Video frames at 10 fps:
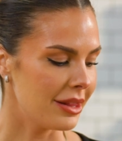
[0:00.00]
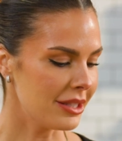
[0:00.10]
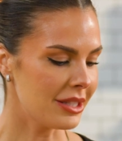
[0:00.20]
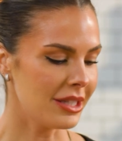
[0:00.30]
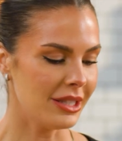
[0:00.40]

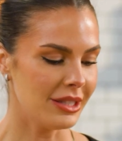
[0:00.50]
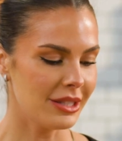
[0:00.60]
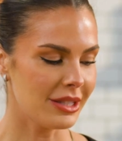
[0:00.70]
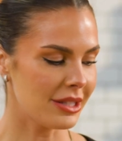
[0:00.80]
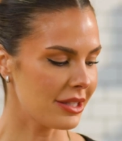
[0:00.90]
This
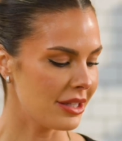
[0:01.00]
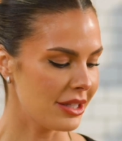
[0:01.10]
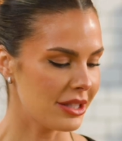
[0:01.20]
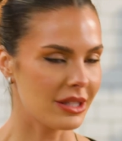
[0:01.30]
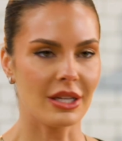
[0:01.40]
is
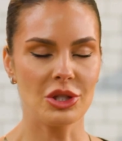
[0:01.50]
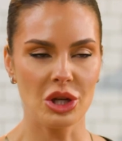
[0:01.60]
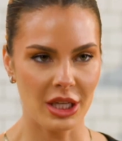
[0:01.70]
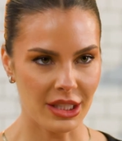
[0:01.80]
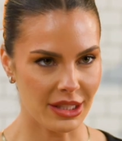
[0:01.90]
such
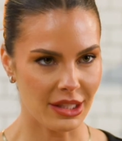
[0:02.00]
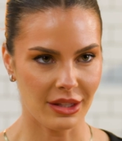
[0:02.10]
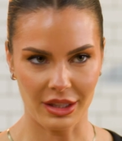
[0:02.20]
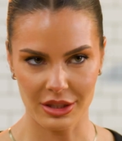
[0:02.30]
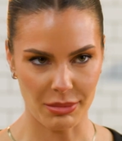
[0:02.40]
an easy
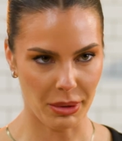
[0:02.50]
thing to